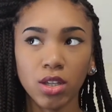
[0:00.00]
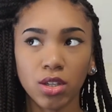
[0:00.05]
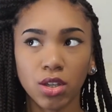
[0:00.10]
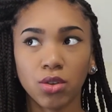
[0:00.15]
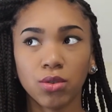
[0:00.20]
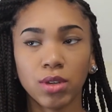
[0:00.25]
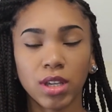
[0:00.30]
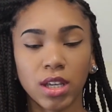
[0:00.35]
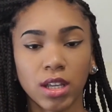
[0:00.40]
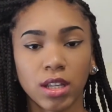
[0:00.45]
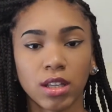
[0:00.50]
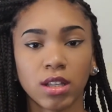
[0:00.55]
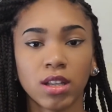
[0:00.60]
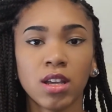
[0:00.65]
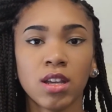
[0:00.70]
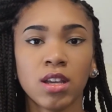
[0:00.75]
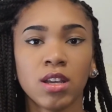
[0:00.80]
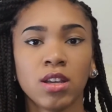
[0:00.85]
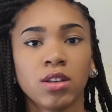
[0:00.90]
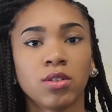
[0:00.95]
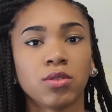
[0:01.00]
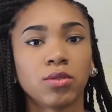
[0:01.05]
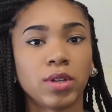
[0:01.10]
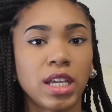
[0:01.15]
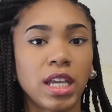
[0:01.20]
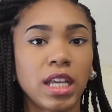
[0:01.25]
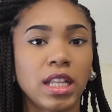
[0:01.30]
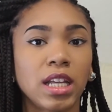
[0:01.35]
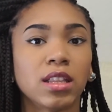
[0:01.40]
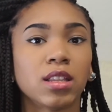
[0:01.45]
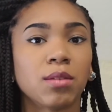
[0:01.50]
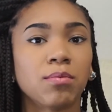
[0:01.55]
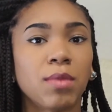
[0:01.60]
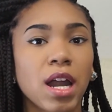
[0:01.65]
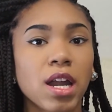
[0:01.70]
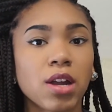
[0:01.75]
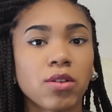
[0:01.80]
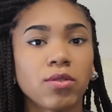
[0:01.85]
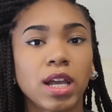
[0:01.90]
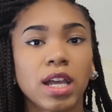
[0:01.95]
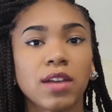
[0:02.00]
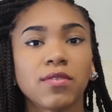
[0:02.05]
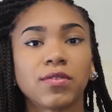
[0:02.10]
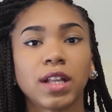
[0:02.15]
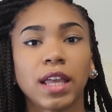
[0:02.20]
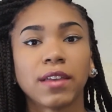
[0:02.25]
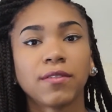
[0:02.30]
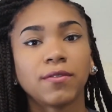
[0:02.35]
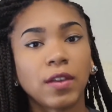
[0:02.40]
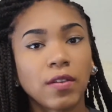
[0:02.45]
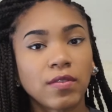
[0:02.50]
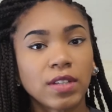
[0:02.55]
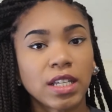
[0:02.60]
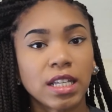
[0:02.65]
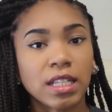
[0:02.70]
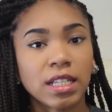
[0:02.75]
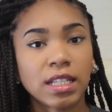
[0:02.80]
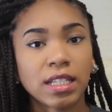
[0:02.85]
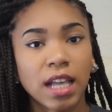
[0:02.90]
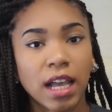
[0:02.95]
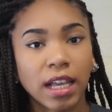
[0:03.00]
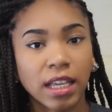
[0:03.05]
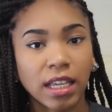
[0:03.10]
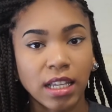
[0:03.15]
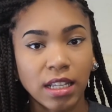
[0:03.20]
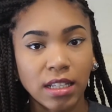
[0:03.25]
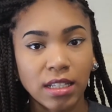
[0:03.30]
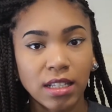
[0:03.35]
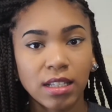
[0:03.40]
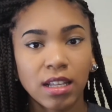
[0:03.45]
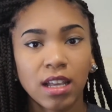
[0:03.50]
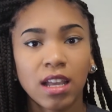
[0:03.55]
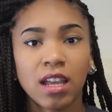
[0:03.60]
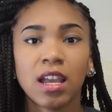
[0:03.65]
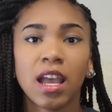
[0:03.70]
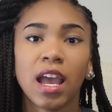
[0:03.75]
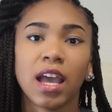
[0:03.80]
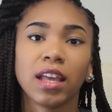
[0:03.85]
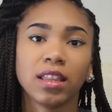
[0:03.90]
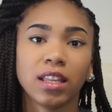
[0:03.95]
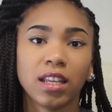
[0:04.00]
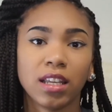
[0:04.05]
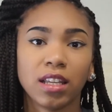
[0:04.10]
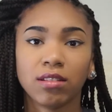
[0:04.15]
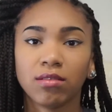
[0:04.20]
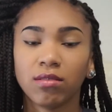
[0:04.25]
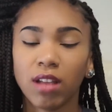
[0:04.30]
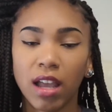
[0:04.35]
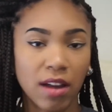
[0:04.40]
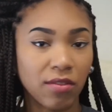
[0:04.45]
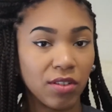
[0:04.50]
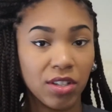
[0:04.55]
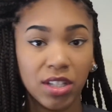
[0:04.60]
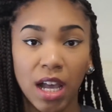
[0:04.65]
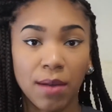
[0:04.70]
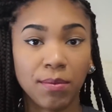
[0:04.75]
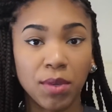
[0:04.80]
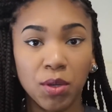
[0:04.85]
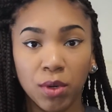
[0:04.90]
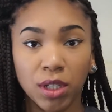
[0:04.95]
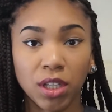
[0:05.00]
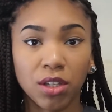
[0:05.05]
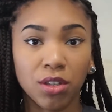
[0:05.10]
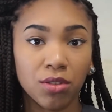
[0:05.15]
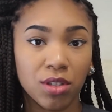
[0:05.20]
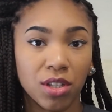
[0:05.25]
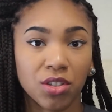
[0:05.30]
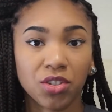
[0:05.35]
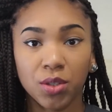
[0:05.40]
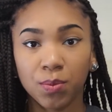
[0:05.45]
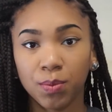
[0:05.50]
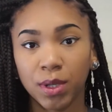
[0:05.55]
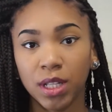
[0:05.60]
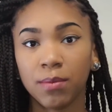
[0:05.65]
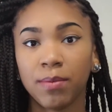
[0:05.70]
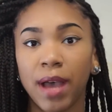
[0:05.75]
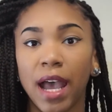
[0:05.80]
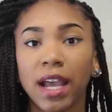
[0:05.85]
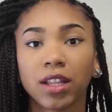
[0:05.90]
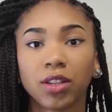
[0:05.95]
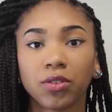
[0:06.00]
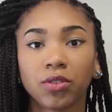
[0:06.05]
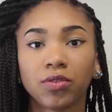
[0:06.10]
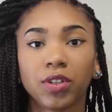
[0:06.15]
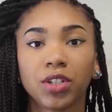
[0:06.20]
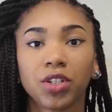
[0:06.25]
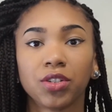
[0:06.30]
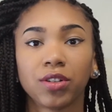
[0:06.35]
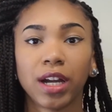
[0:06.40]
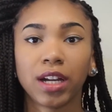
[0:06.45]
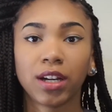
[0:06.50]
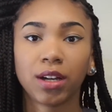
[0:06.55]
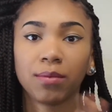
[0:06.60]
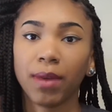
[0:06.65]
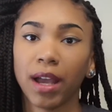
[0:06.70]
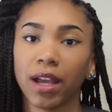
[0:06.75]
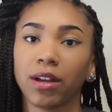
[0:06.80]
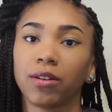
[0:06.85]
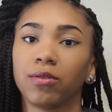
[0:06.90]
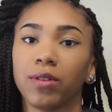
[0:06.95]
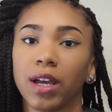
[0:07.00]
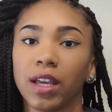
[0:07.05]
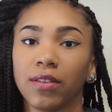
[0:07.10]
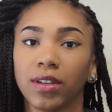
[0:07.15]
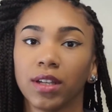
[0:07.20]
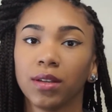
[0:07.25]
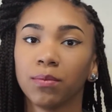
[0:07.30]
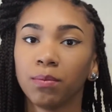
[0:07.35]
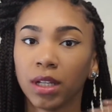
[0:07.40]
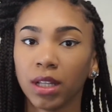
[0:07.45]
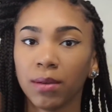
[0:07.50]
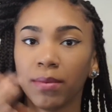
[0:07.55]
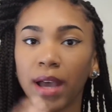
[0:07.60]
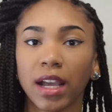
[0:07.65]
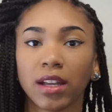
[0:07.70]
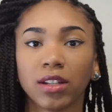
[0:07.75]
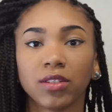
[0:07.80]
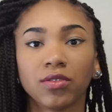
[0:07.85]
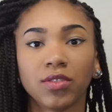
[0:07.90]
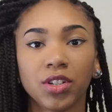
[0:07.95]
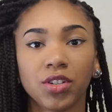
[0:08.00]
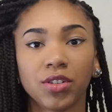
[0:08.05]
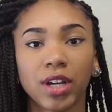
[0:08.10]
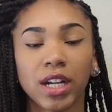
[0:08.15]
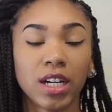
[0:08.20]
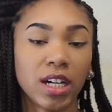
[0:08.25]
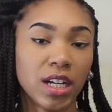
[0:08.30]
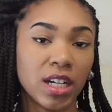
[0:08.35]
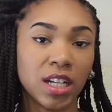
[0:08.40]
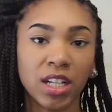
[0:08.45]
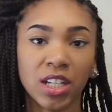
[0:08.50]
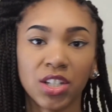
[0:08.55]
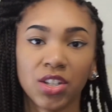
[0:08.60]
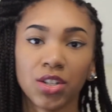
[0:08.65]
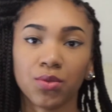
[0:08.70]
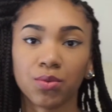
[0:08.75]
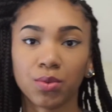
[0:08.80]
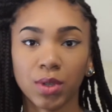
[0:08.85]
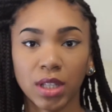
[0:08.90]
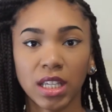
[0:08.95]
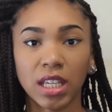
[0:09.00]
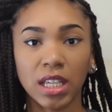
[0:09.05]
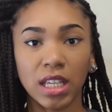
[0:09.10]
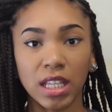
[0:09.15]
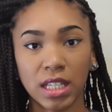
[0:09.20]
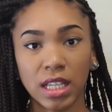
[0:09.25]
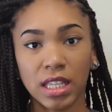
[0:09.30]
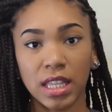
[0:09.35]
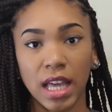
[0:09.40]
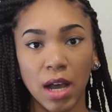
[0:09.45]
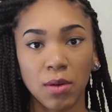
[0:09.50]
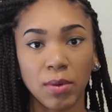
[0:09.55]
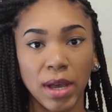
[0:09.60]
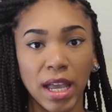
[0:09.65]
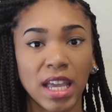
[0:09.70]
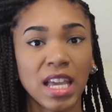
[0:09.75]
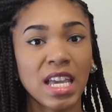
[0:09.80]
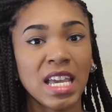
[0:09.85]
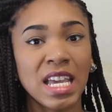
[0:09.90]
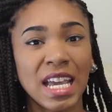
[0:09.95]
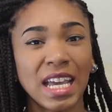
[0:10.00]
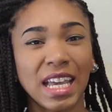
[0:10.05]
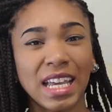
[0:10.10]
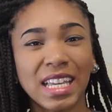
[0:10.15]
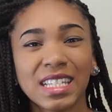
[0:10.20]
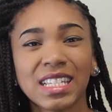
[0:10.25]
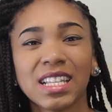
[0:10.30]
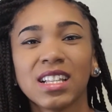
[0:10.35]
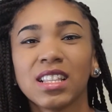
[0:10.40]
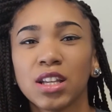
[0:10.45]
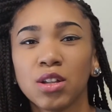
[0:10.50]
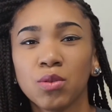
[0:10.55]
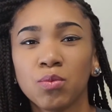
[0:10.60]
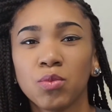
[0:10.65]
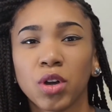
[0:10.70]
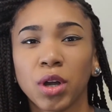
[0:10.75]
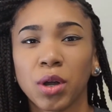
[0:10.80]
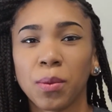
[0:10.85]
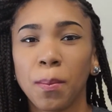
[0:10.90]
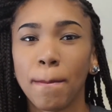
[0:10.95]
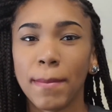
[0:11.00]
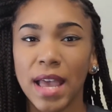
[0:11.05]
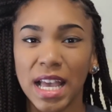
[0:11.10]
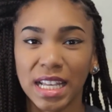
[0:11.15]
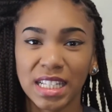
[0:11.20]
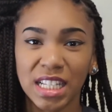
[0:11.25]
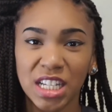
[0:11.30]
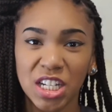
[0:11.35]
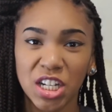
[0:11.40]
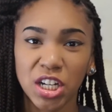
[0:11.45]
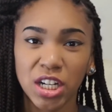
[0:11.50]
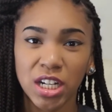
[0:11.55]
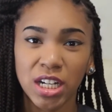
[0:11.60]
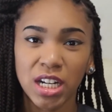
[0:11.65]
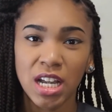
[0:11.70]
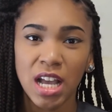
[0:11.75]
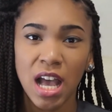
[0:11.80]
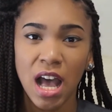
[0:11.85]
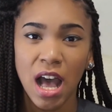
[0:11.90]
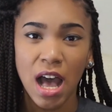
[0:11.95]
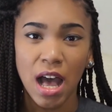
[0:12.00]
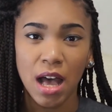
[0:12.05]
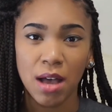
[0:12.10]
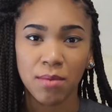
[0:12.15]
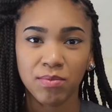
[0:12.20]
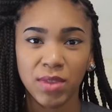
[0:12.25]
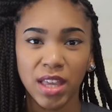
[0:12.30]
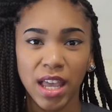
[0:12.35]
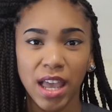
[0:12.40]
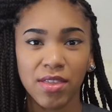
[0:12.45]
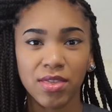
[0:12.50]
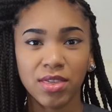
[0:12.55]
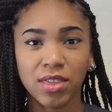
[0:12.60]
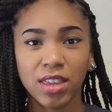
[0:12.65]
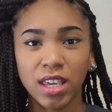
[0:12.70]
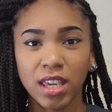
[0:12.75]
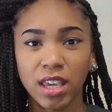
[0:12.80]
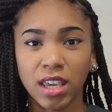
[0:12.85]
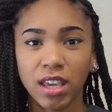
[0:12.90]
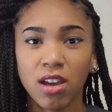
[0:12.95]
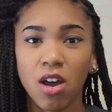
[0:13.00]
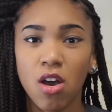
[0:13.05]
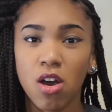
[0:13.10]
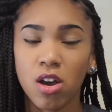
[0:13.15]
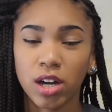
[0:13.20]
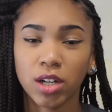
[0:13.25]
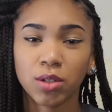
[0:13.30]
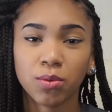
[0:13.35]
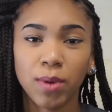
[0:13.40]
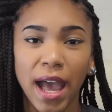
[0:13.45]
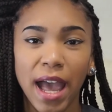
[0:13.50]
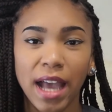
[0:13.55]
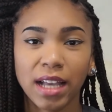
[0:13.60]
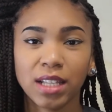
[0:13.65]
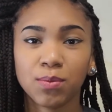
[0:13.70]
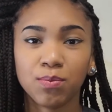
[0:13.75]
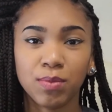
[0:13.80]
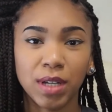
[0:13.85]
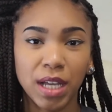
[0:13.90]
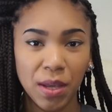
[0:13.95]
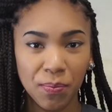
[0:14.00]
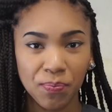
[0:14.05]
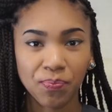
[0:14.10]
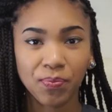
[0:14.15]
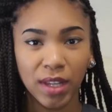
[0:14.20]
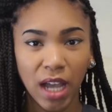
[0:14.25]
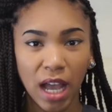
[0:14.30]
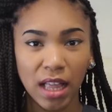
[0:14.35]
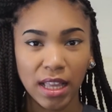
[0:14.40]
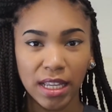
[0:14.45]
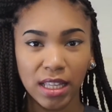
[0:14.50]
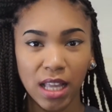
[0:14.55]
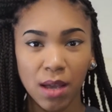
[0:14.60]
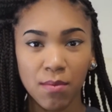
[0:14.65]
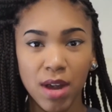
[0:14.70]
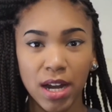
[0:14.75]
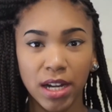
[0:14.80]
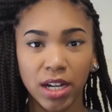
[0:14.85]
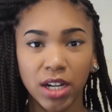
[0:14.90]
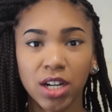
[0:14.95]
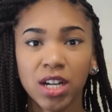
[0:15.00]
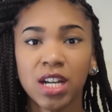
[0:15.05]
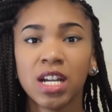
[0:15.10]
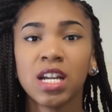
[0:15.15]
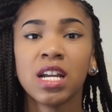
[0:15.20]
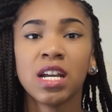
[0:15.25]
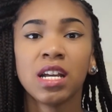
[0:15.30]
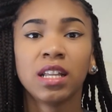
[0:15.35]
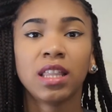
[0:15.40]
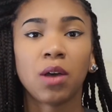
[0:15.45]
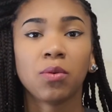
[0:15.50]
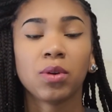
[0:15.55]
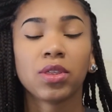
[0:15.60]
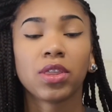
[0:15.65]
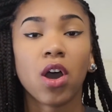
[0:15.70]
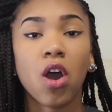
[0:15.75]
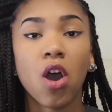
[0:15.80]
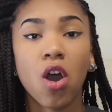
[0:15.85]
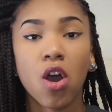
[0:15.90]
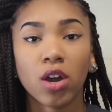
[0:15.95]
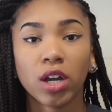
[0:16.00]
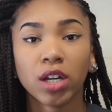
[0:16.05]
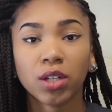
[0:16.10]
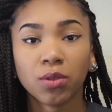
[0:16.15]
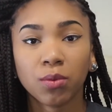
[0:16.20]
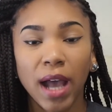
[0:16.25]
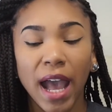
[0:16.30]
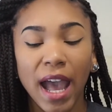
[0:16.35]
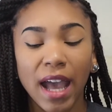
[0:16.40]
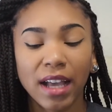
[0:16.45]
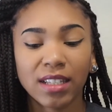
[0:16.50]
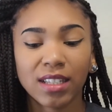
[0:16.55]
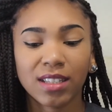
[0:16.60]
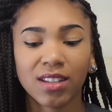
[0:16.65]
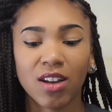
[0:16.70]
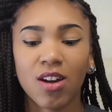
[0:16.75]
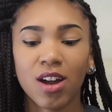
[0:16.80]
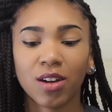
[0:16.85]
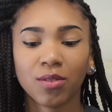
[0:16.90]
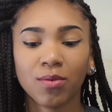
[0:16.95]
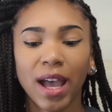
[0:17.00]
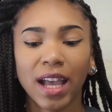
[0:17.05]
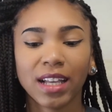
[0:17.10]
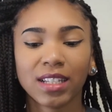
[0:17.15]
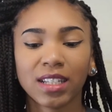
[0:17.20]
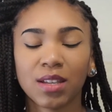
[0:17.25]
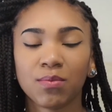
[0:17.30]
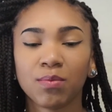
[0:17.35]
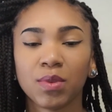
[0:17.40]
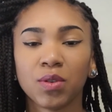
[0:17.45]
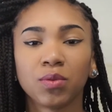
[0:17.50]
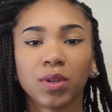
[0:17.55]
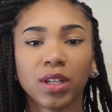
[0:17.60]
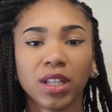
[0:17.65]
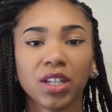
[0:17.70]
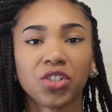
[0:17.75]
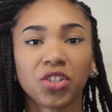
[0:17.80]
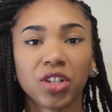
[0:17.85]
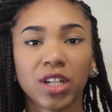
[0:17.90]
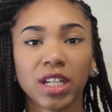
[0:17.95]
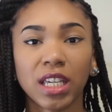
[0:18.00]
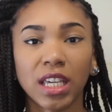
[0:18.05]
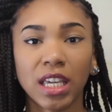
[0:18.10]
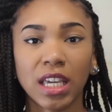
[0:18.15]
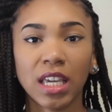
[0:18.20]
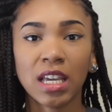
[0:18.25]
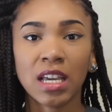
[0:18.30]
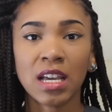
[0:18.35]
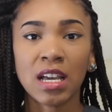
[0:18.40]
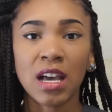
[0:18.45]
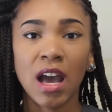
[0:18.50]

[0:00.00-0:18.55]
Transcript: you can reheat it in the microwave for like 15 seconds, and then every time you want to use it, just put it back in the refrigerator, microwave it, put it back in the refrigerator. It's just really easy that way. It is a little more messier than the hard wax, but I like that better. Now with the hard wax can be really tricky.